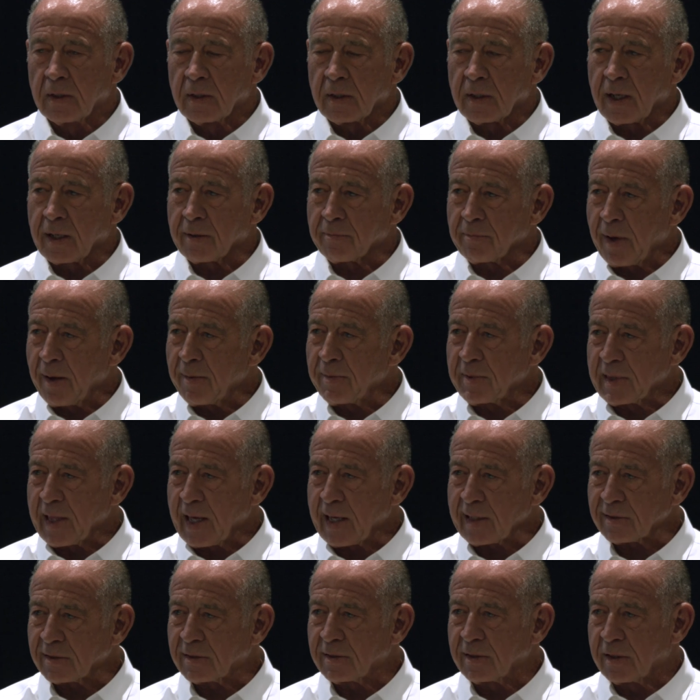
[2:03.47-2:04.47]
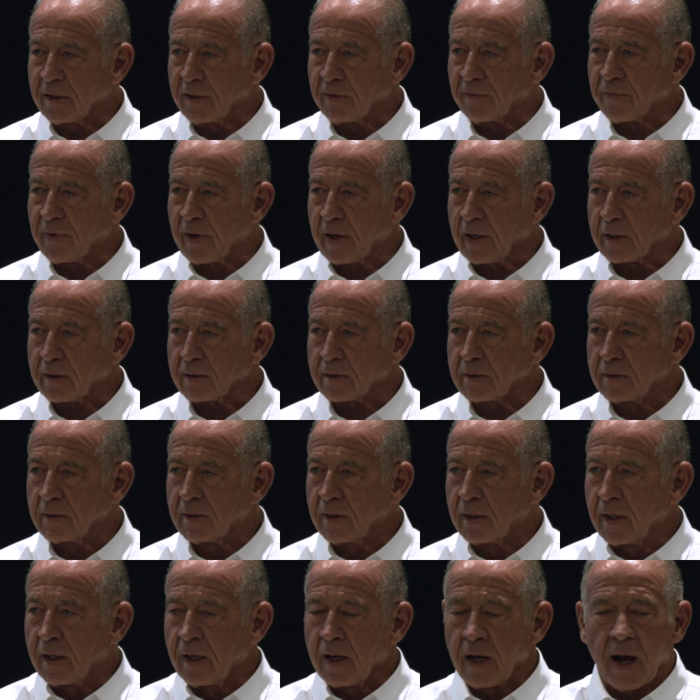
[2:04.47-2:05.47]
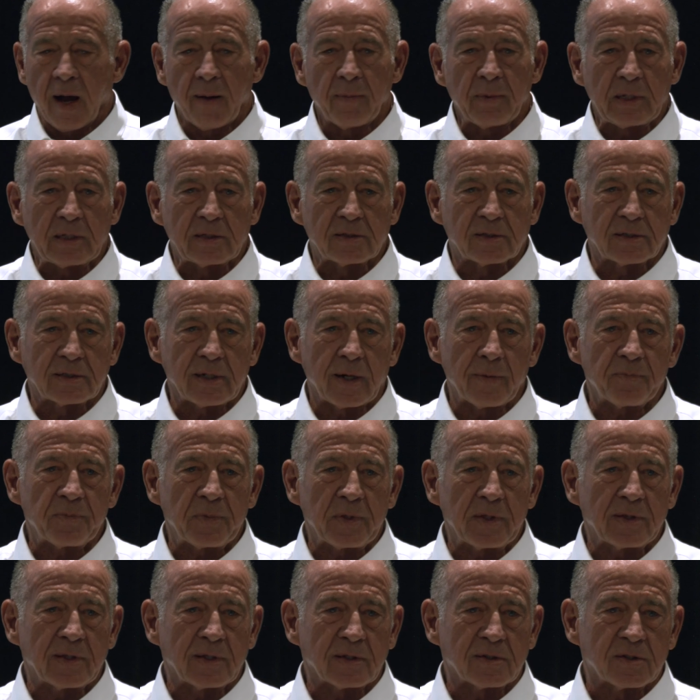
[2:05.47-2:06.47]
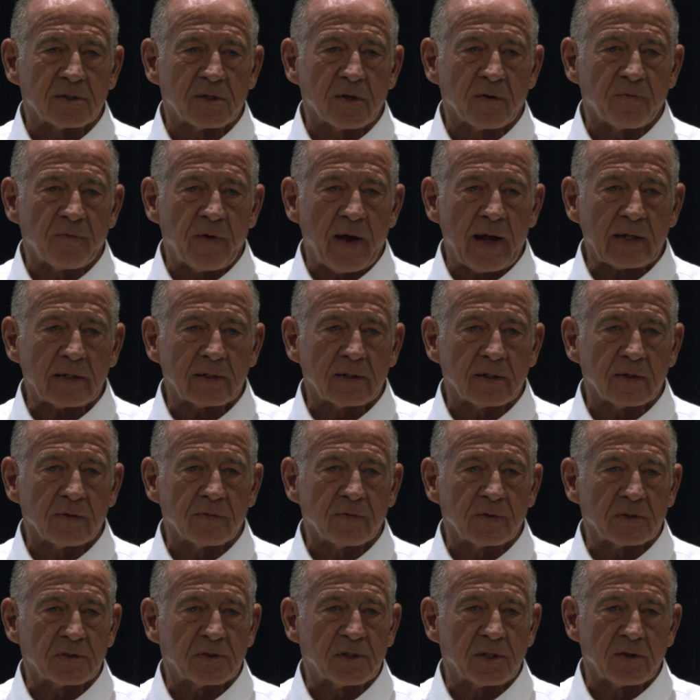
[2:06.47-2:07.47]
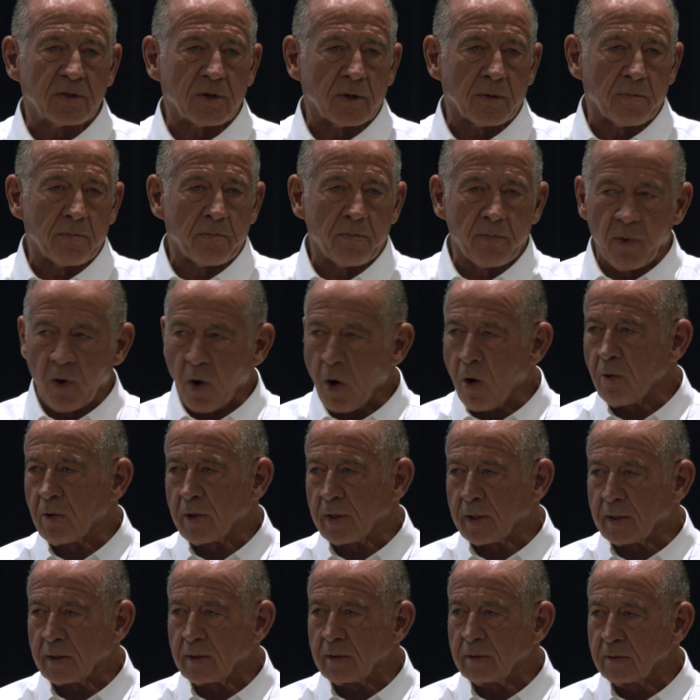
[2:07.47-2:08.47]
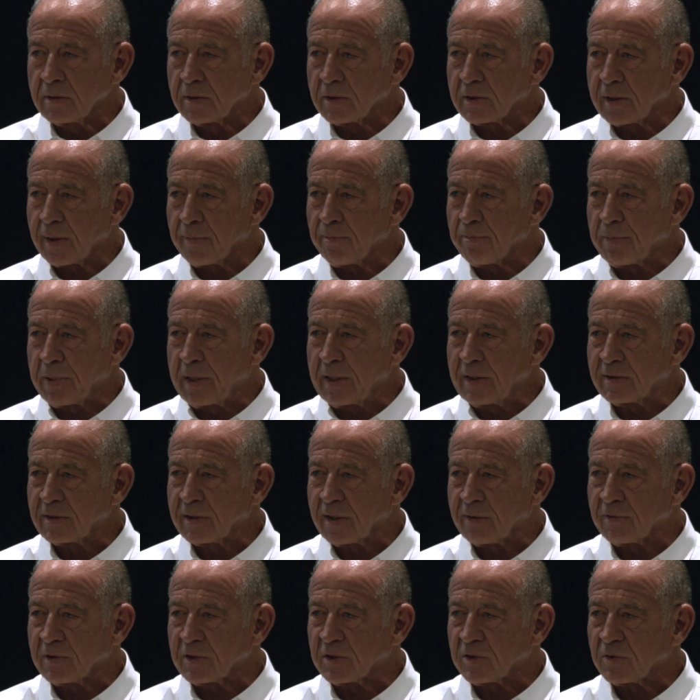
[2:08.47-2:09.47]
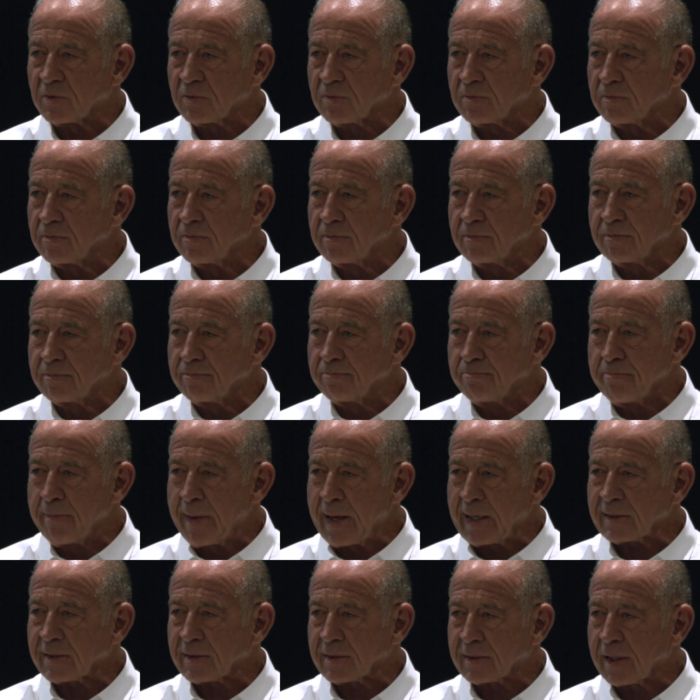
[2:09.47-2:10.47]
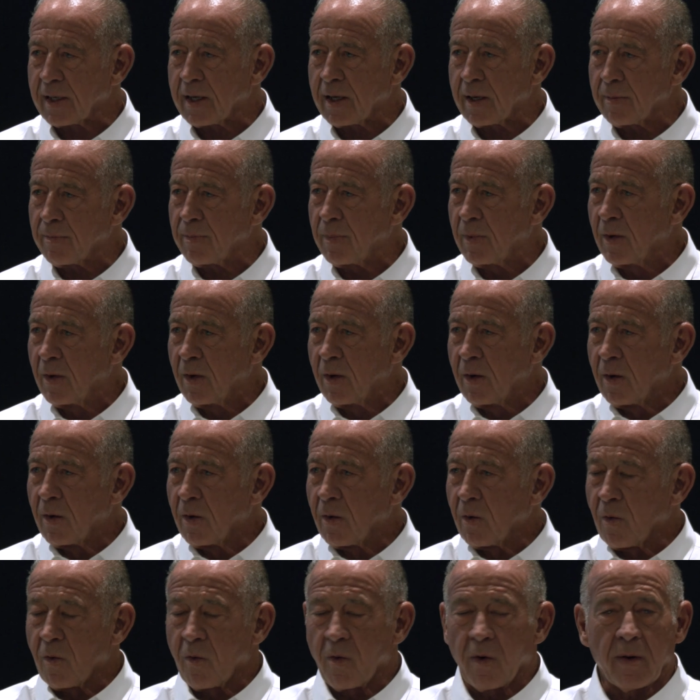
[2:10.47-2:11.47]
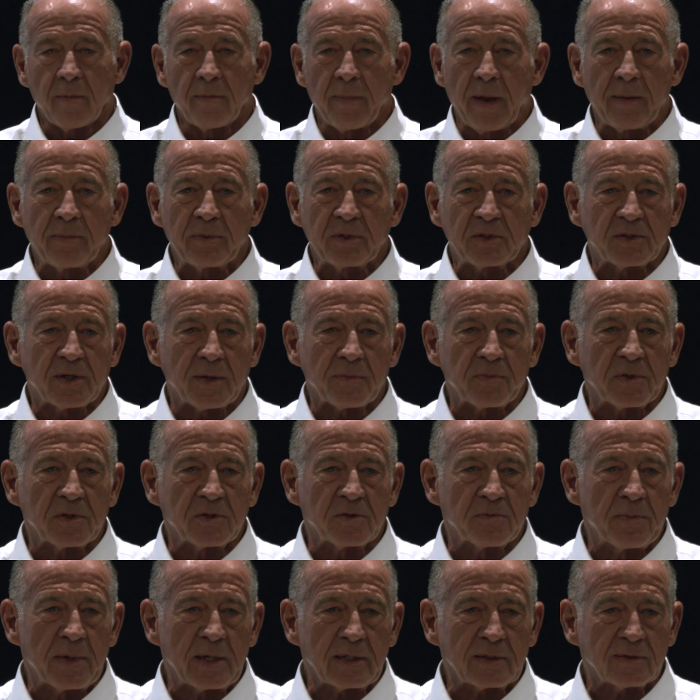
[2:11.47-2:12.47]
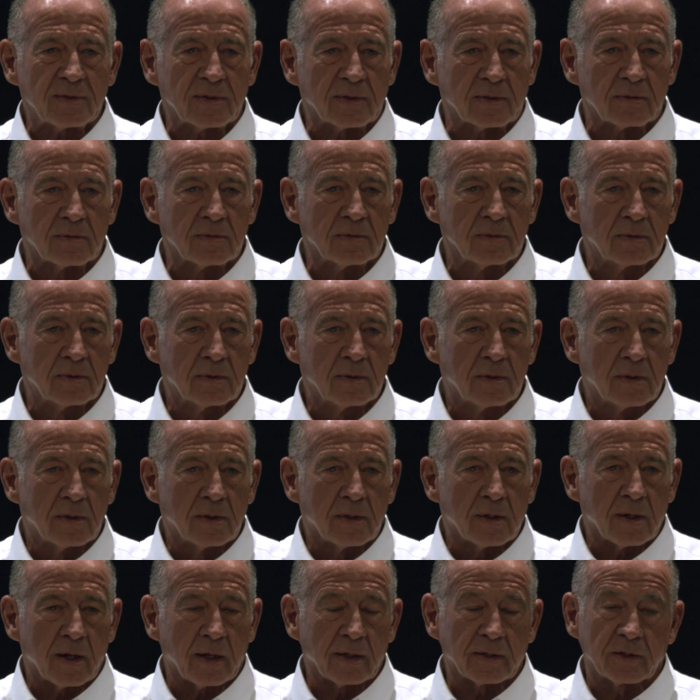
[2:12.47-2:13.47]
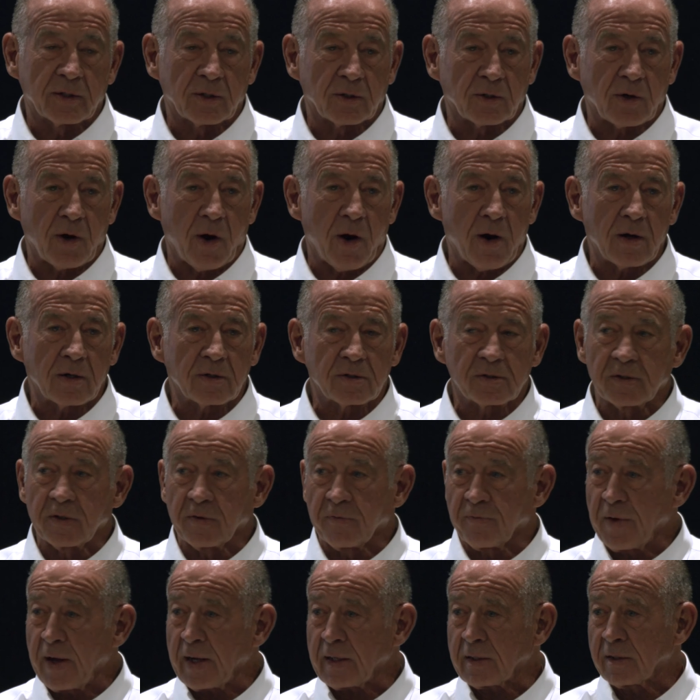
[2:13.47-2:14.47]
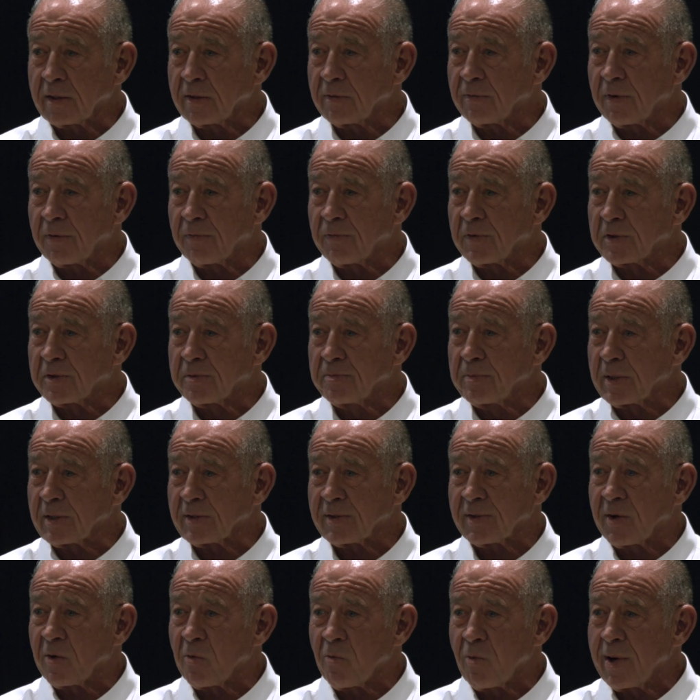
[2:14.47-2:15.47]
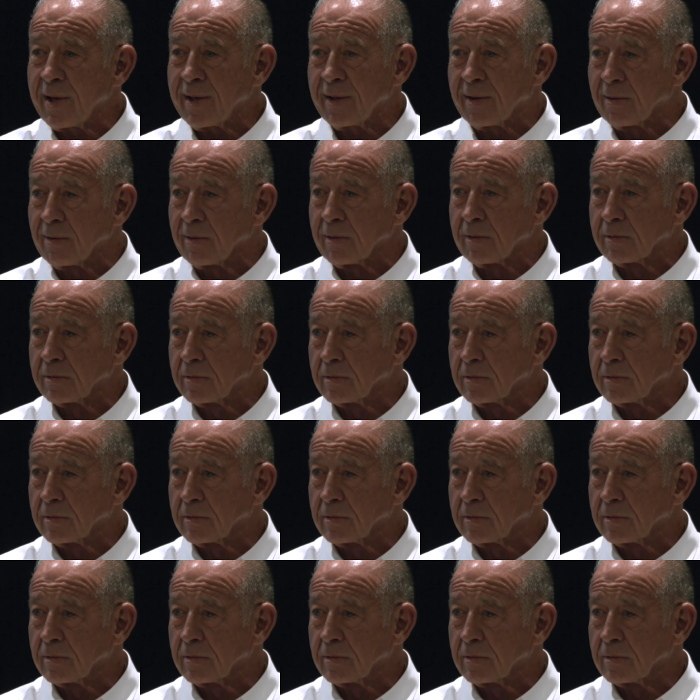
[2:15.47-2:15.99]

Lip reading: Like maybe that's a defect. I mean, something that's defective, it's either broken, some piece of it's messed up, or maybe something's missing. Like your car's defective if it's missing a wheel.